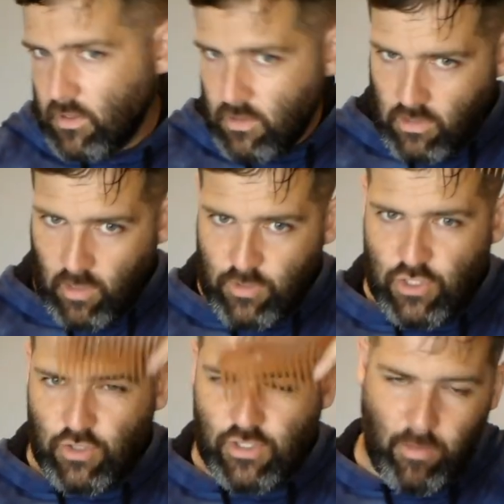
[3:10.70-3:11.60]
I'm just
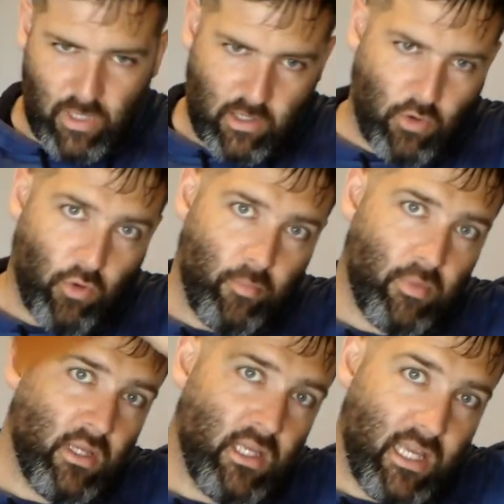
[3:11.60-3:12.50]
using a big comb.
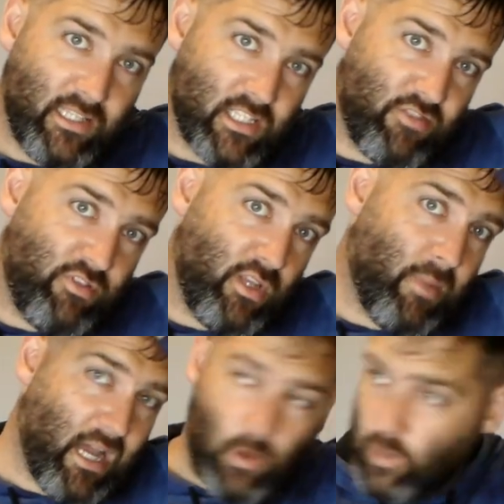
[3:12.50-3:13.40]
It doesn't really
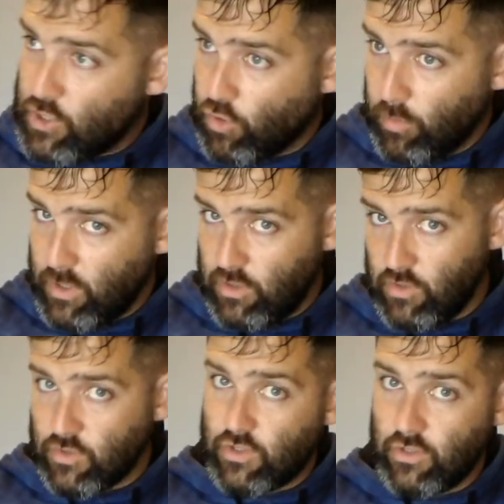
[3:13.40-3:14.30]
matter which comb you
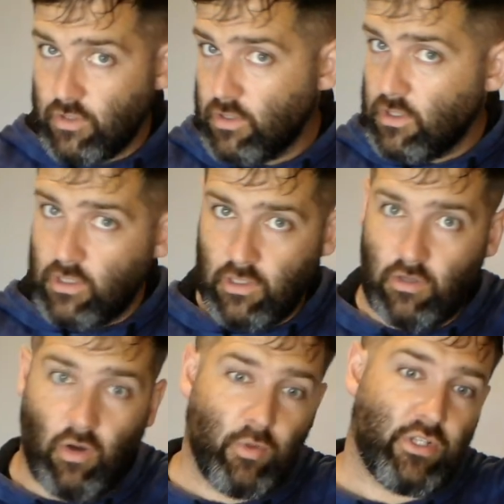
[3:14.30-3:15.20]
use. All
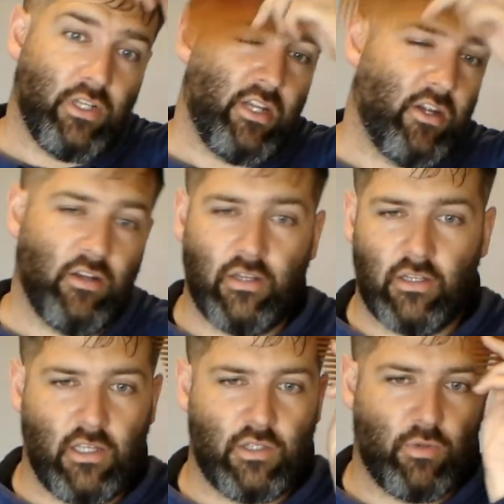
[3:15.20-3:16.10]
we're doing here
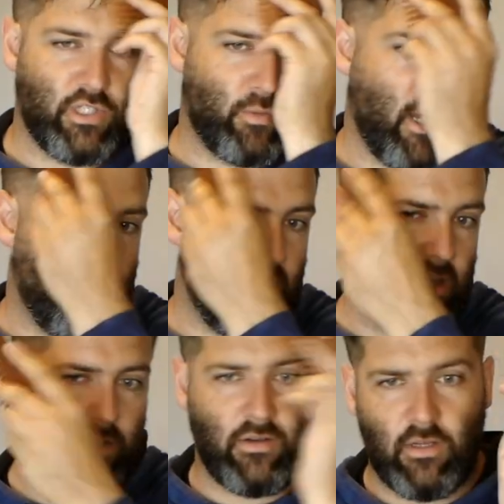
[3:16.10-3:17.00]
is we're just wetting the hair
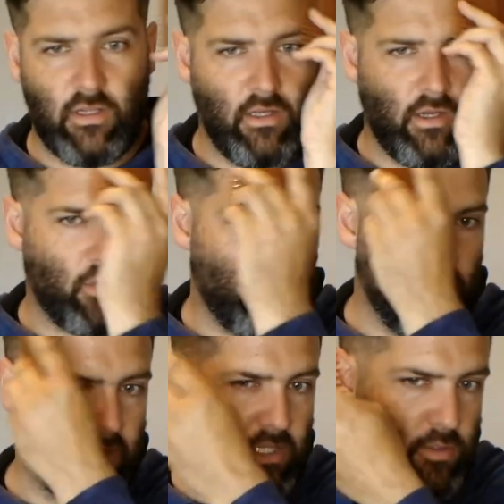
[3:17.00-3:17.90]
down. Comb it
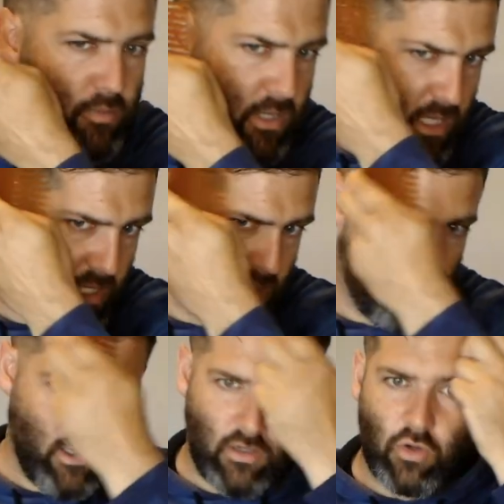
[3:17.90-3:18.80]
this way,
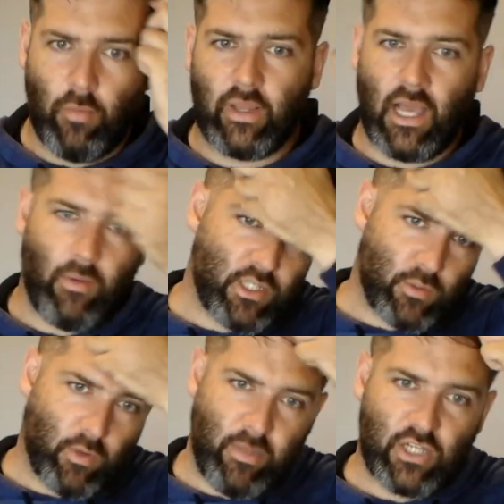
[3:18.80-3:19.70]
comb it that way. I just want to
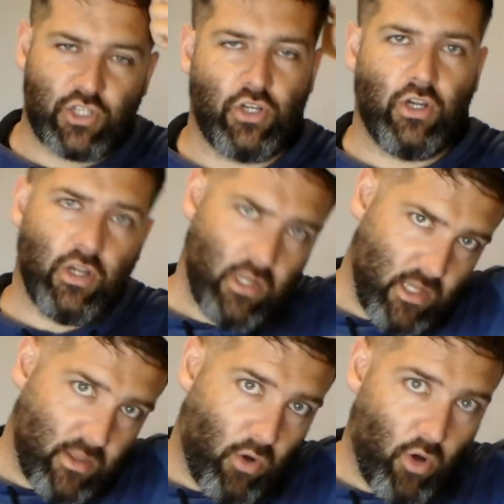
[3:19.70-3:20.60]
make sure that
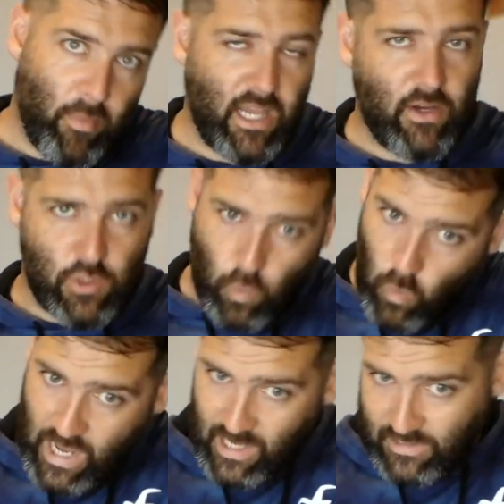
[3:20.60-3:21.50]
all my hair is wet.